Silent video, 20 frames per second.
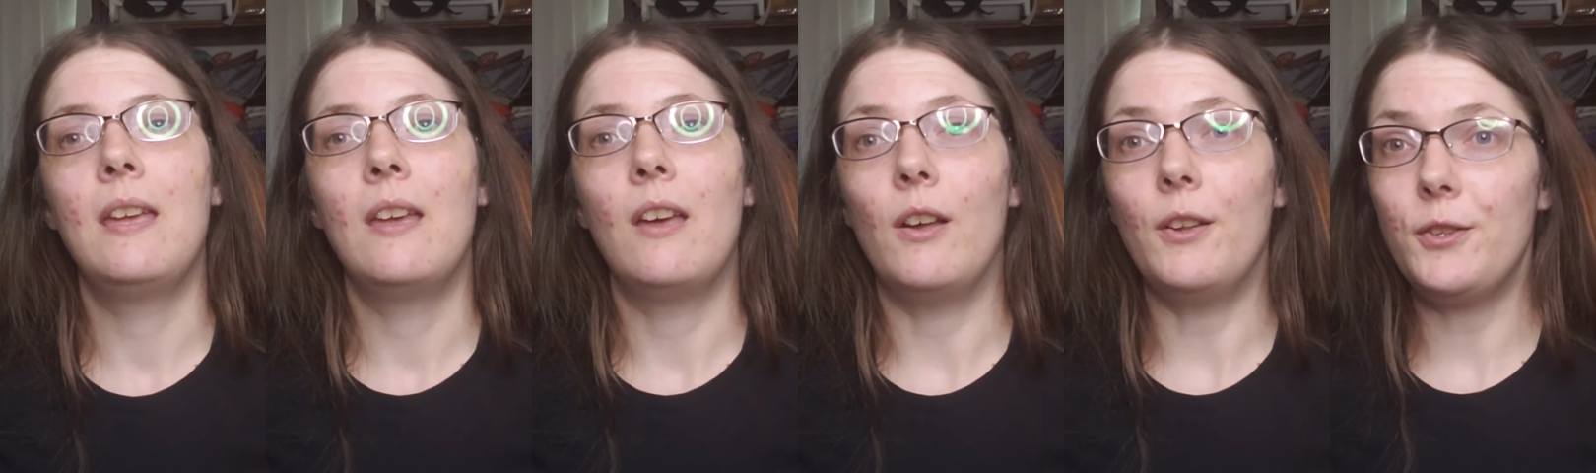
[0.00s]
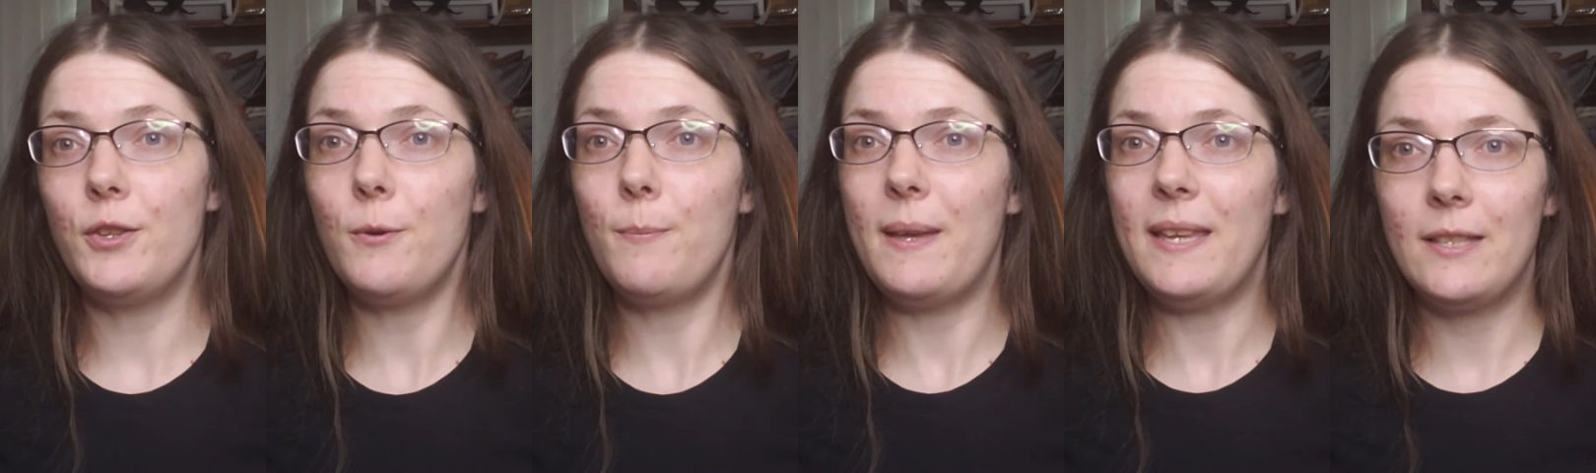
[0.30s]

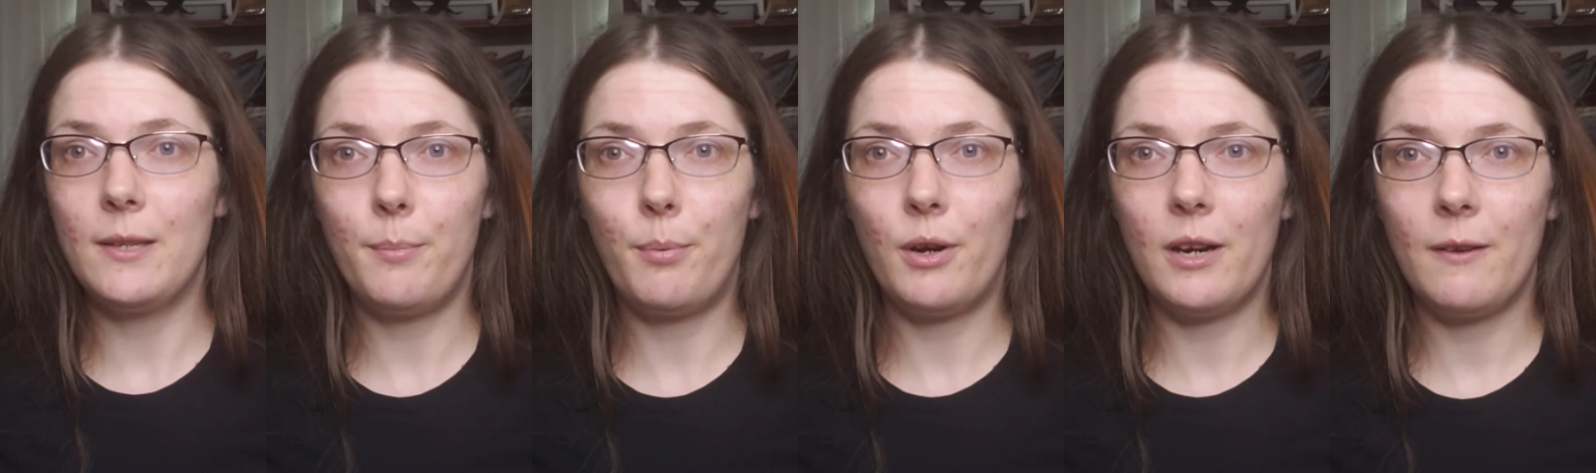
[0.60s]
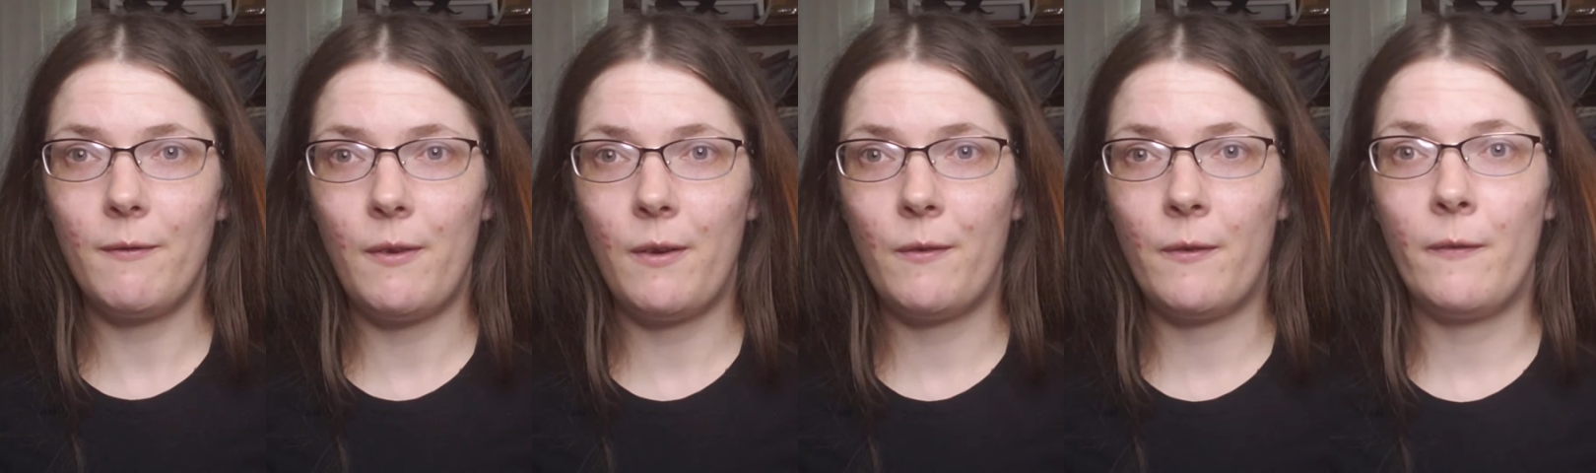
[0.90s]
Also be
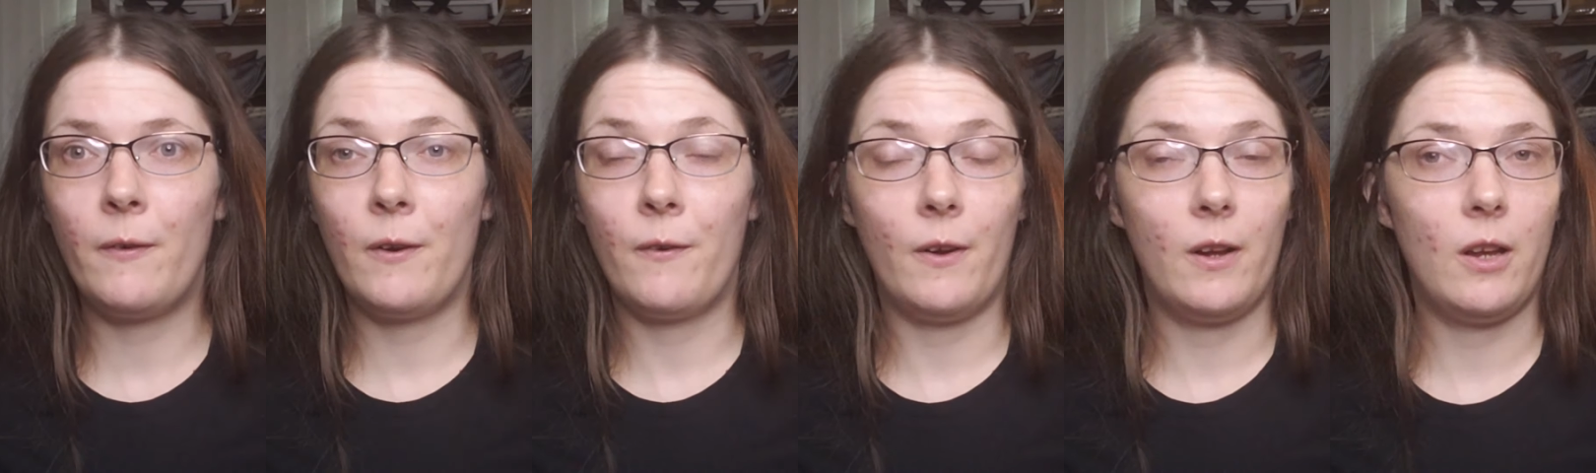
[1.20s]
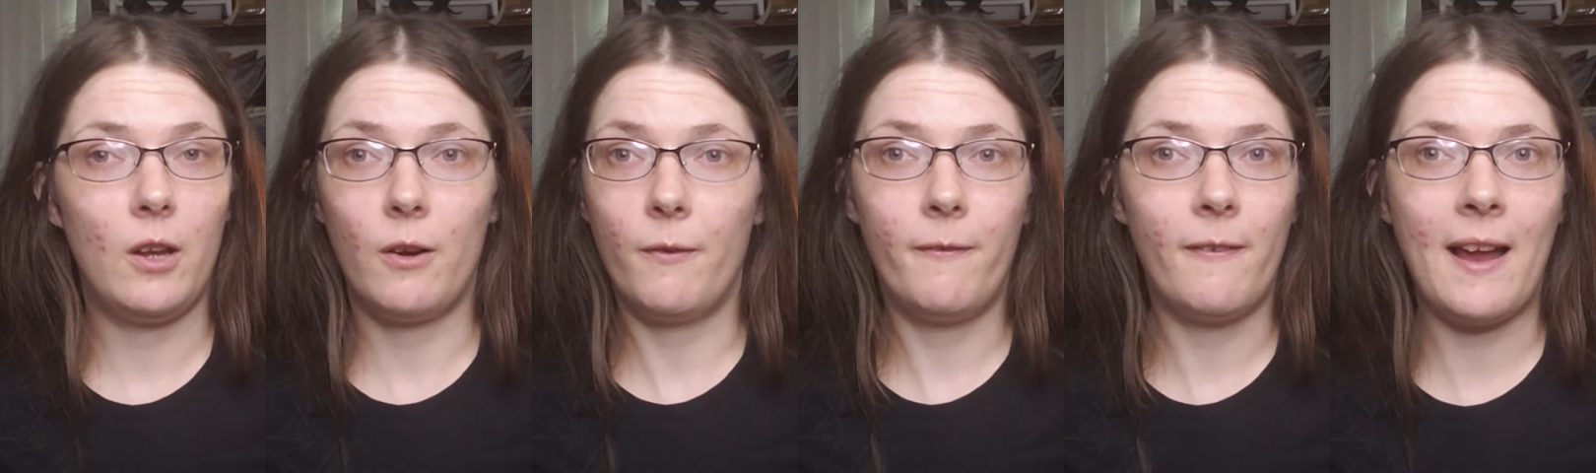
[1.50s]
supportive of
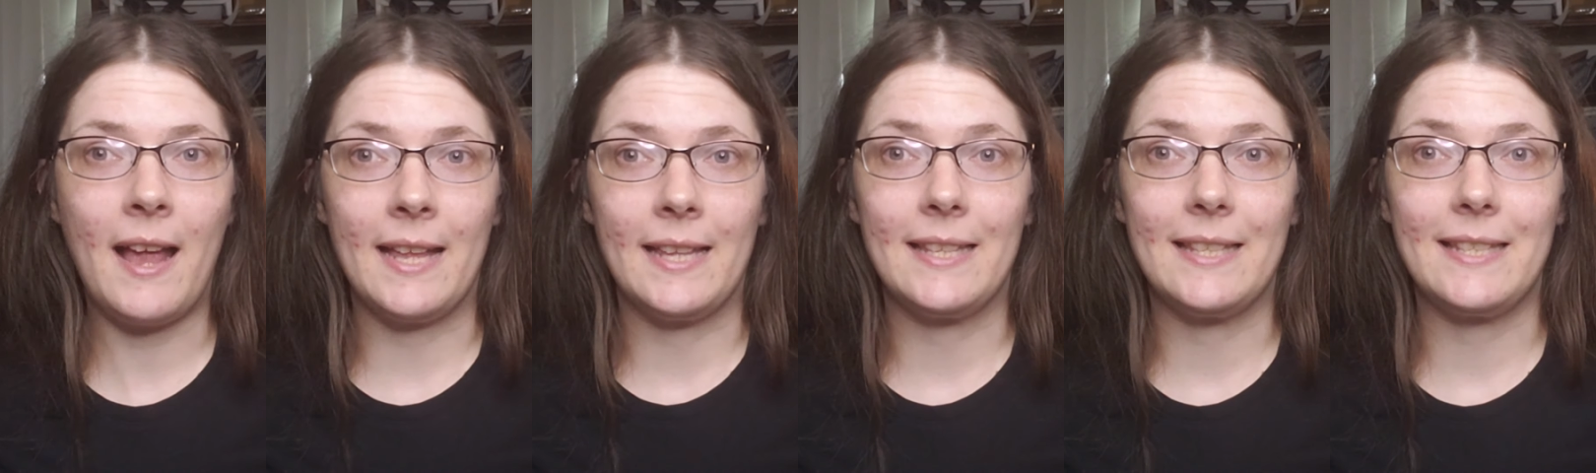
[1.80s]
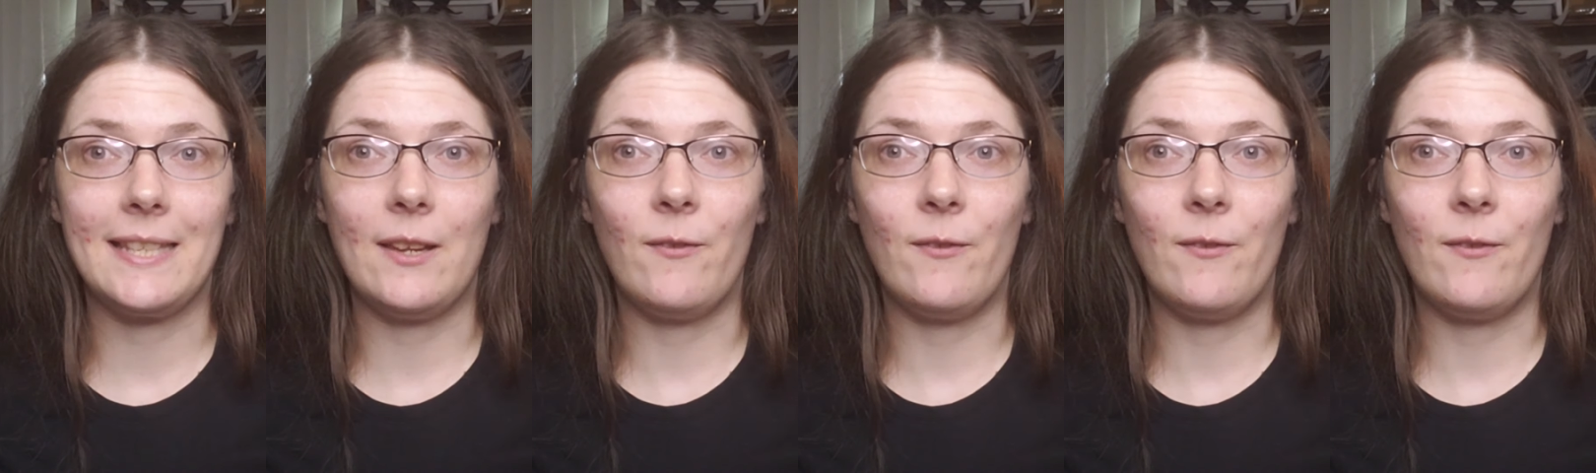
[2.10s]
your friends.